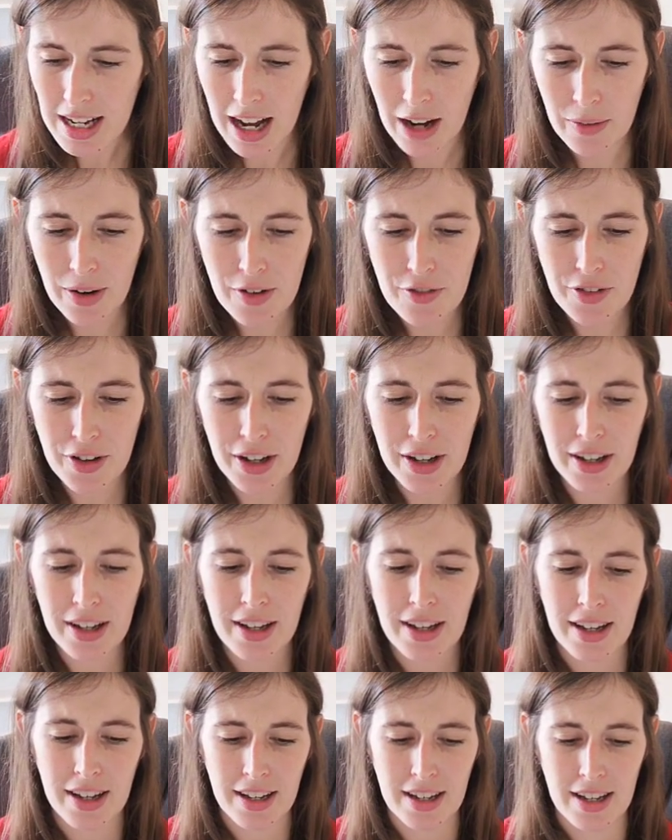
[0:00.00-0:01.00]
However,
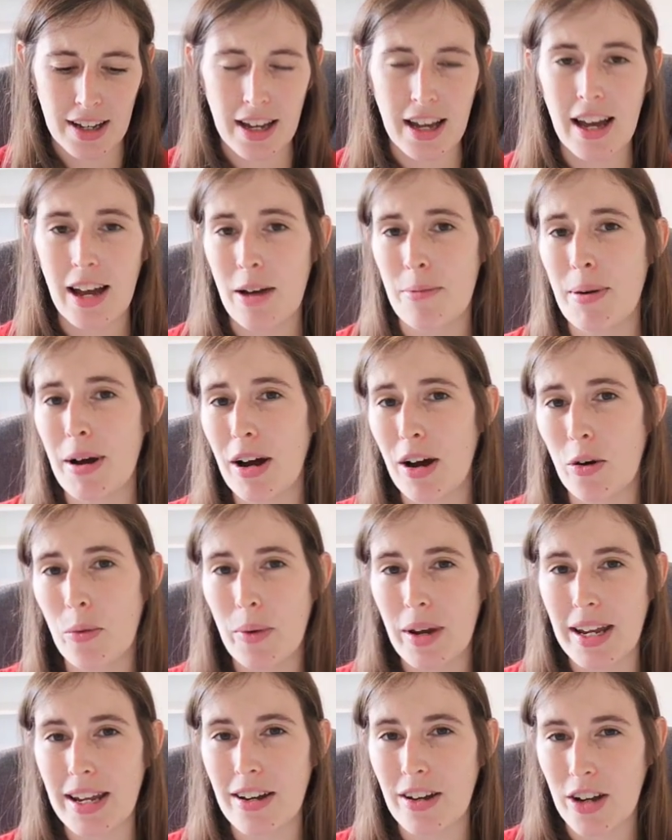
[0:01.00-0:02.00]
about
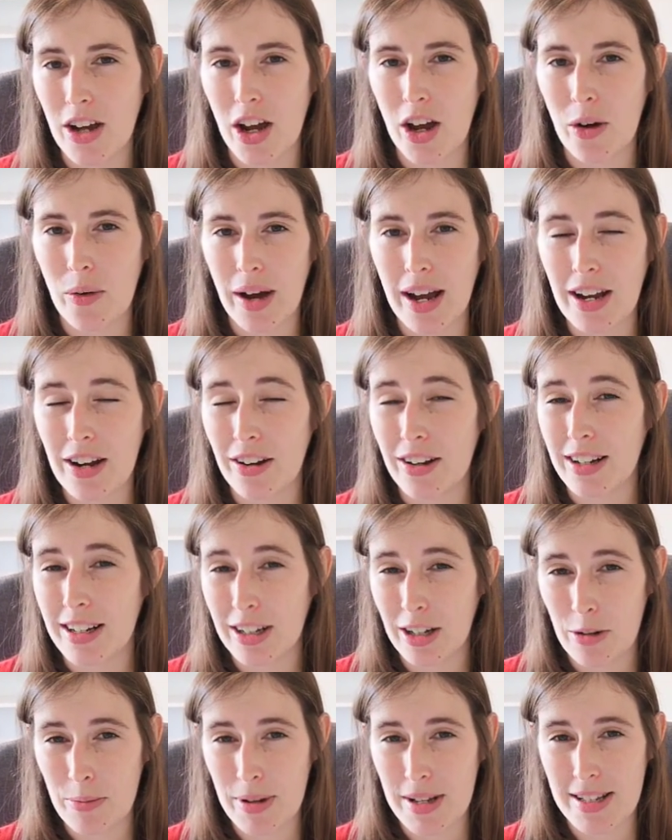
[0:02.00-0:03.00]
a week ago, I got a
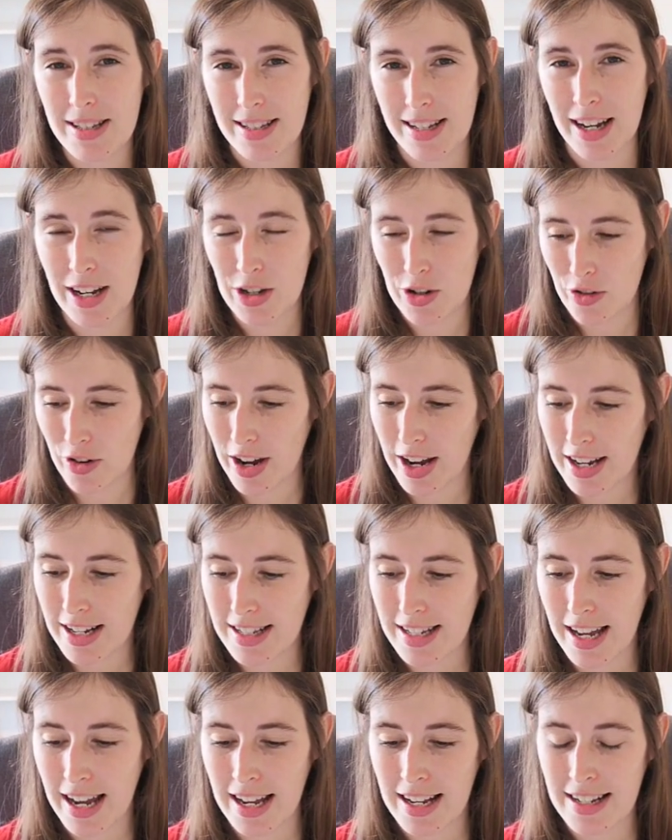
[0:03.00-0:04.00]
little bit
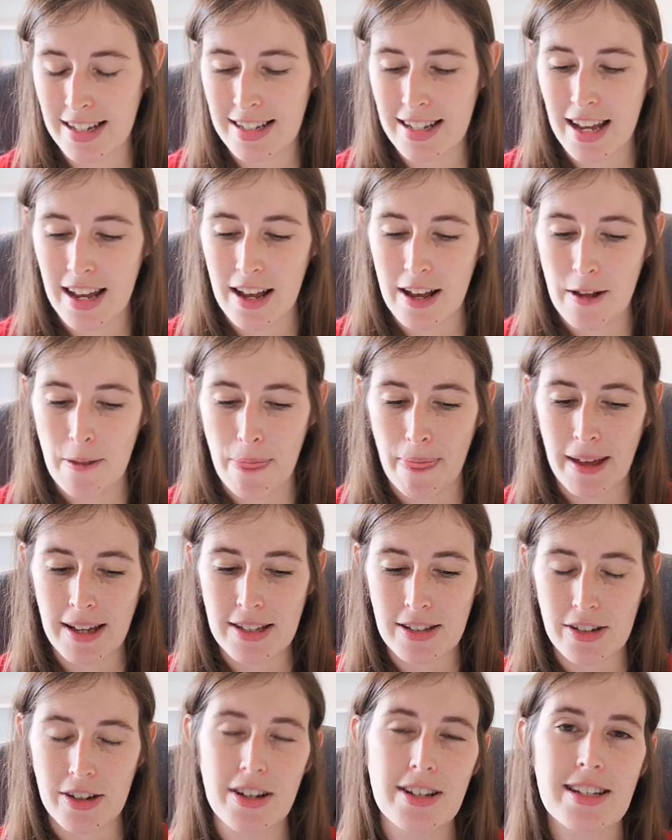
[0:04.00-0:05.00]
sidetracked and I
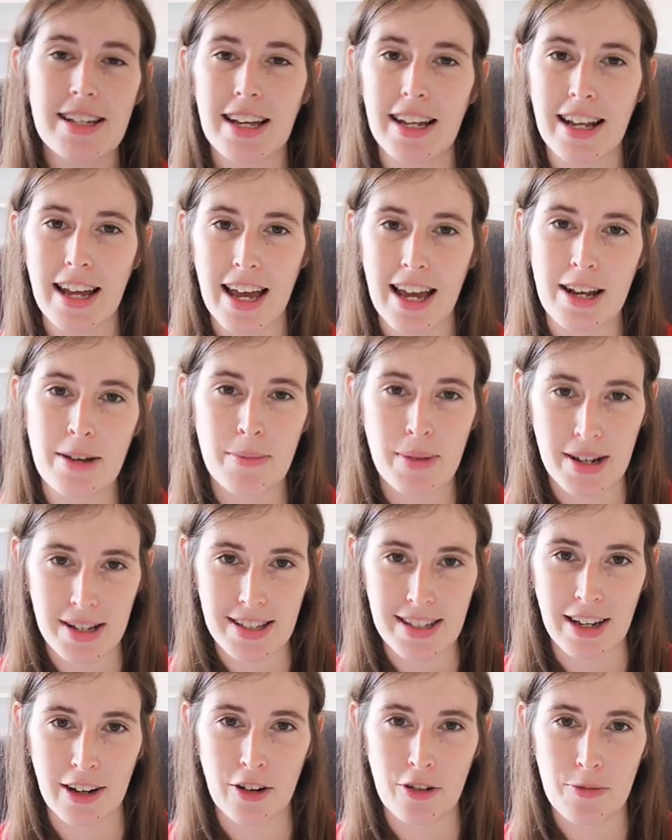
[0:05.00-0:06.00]
started to get ahead of
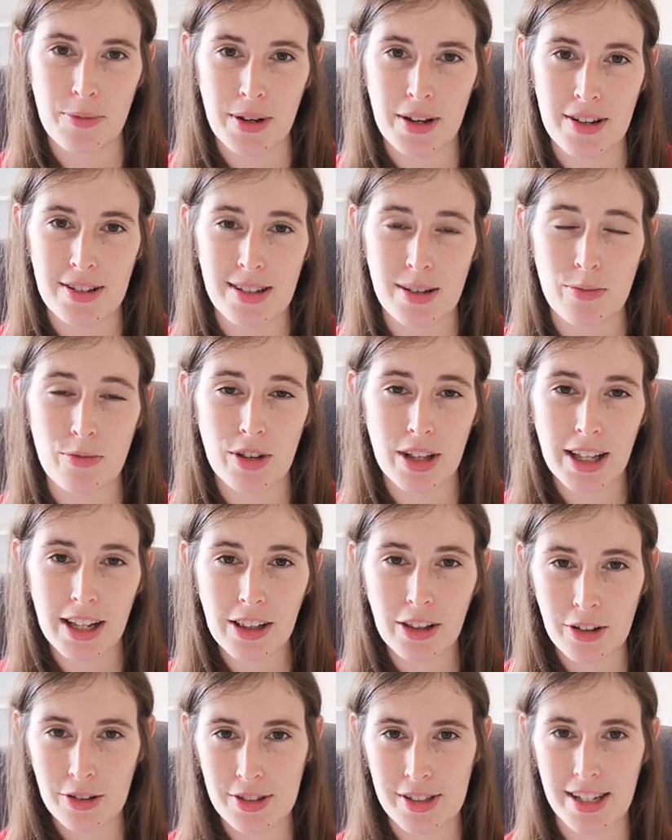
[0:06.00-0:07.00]
myself because I'm really
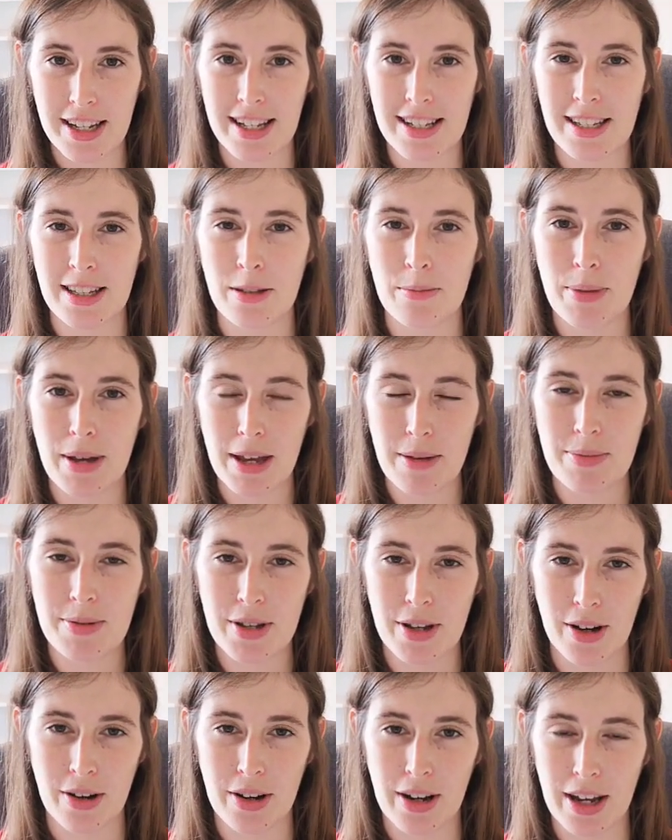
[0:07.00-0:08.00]
close to hitting the pip
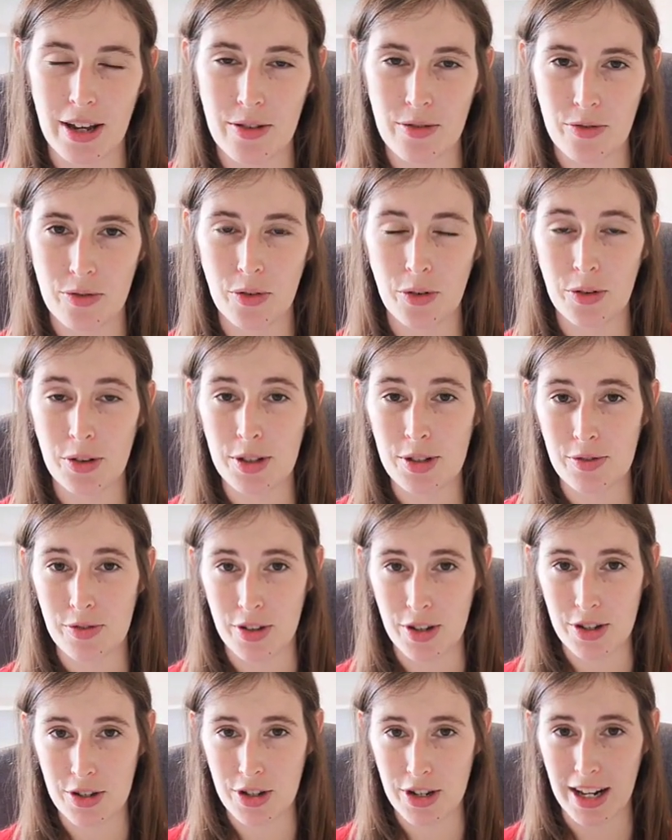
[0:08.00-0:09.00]
target for this
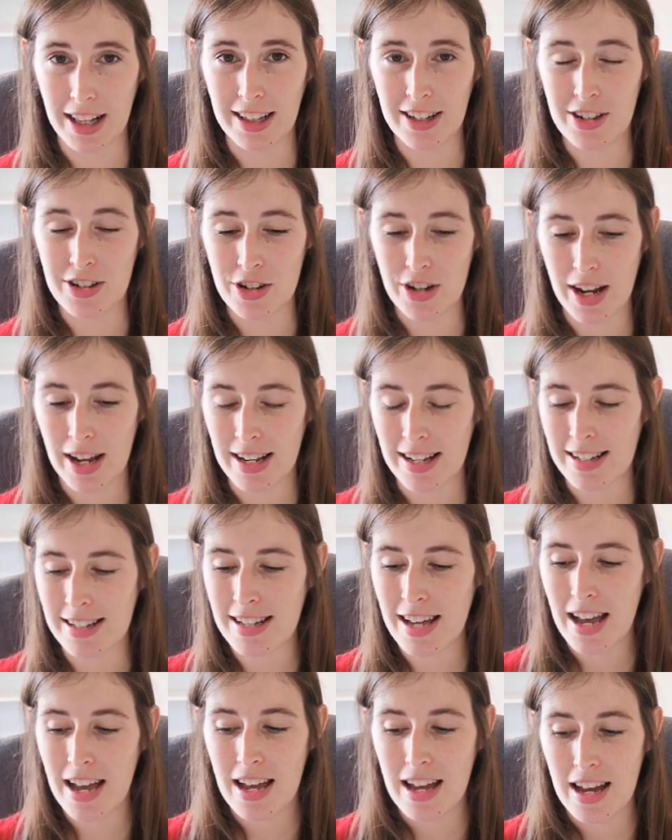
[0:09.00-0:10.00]
first challenge,
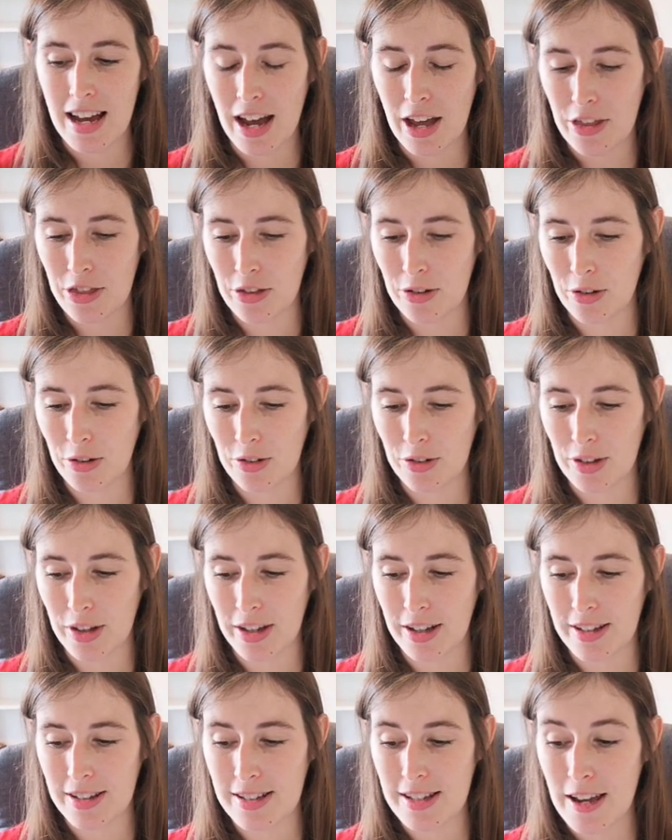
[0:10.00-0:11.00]
and I thought
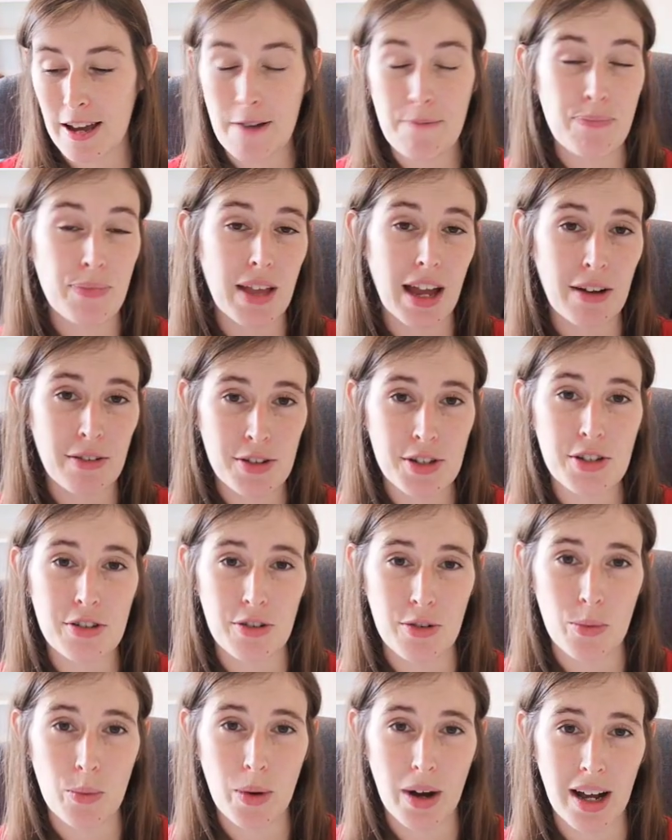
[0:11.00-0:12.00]
that I was
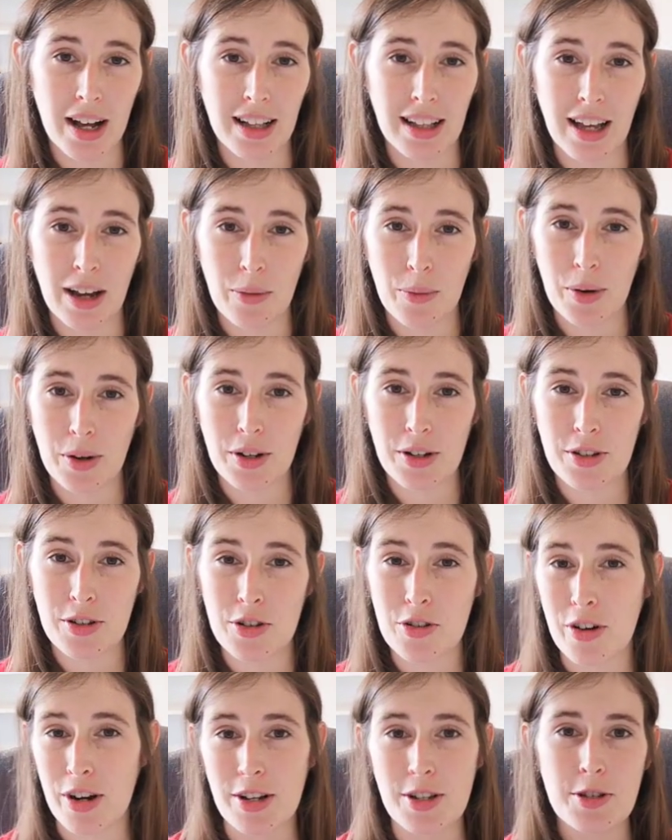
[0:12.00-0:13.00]
doing well. I wanted
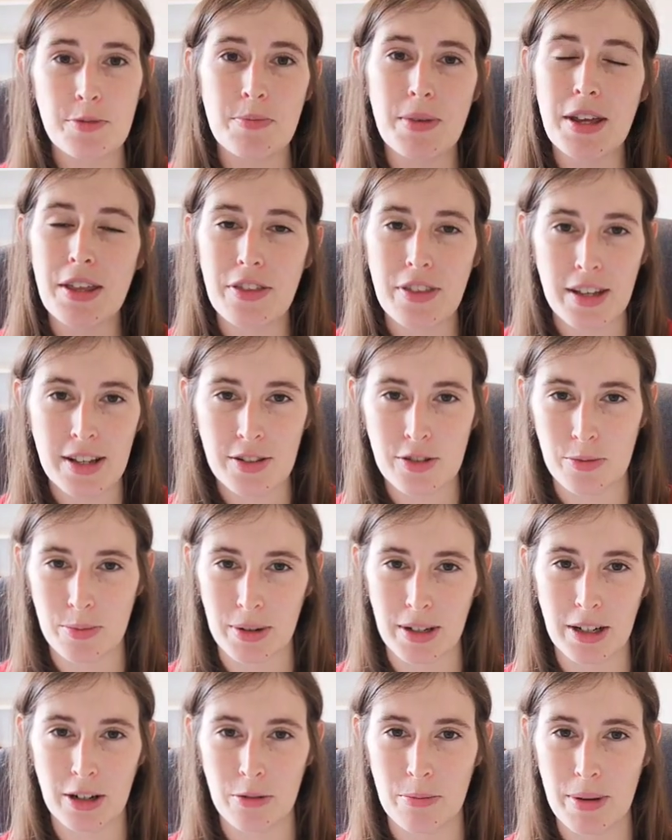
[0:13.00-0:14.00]
to try and speed things
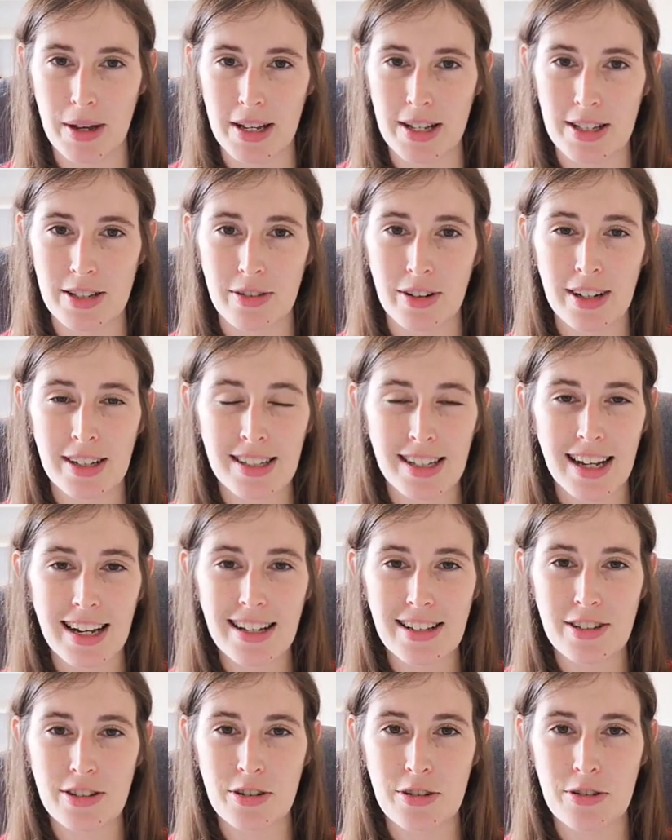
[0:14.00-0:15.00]
up a little bit, so I decided